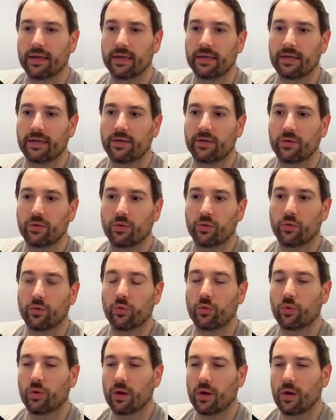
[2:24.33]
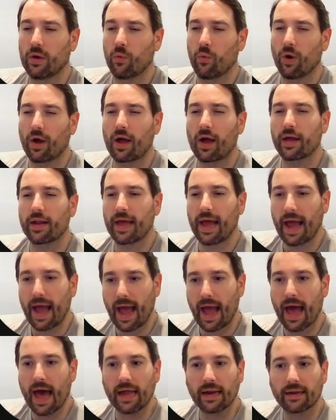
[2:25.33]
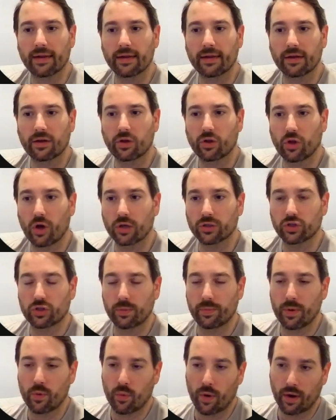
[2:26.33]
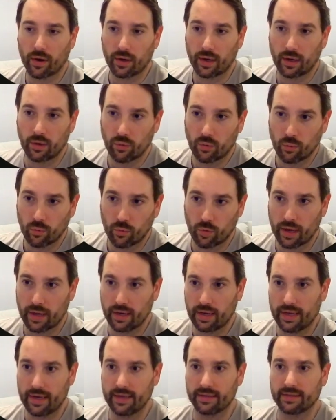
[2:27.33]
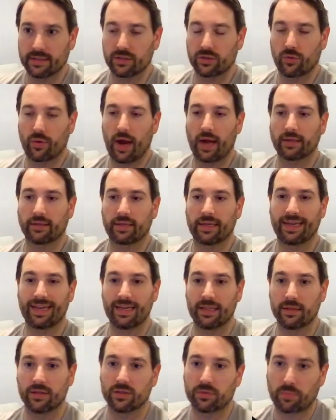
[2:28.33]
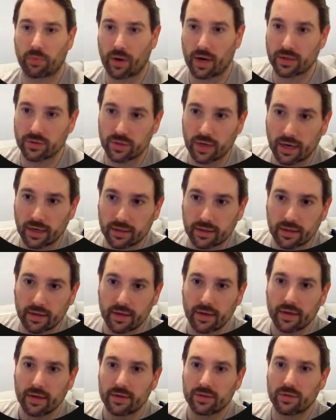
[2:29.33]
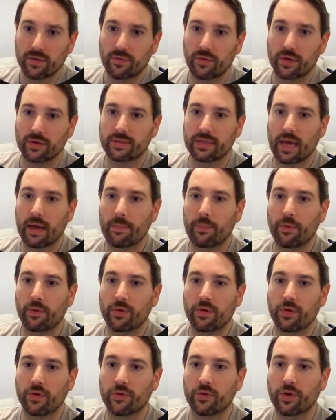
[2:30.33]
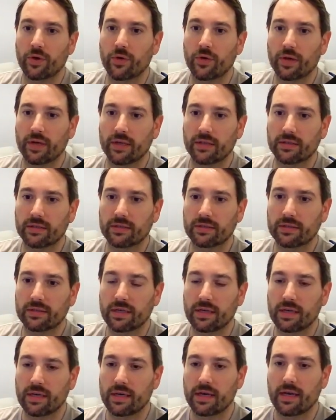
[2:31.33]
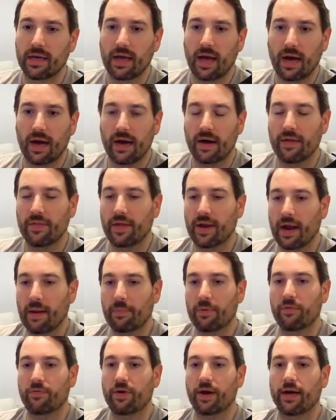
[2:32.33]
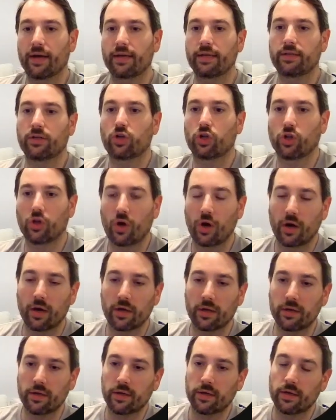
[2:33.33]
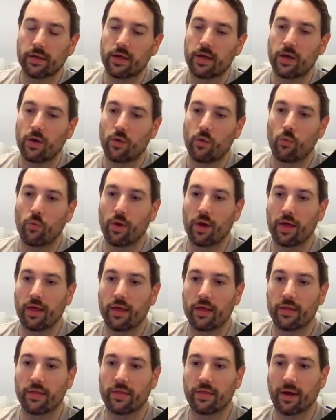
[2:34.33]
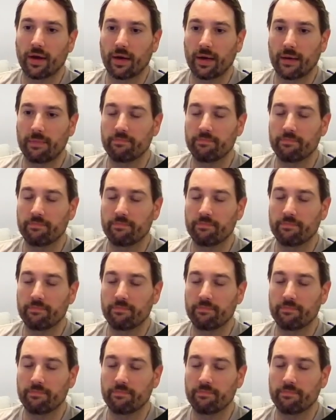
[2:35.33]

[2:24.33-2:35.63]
to what kind of hat Claude should be wearing when it is interacting in this project. So for example, you'll notice that I provide Claude with a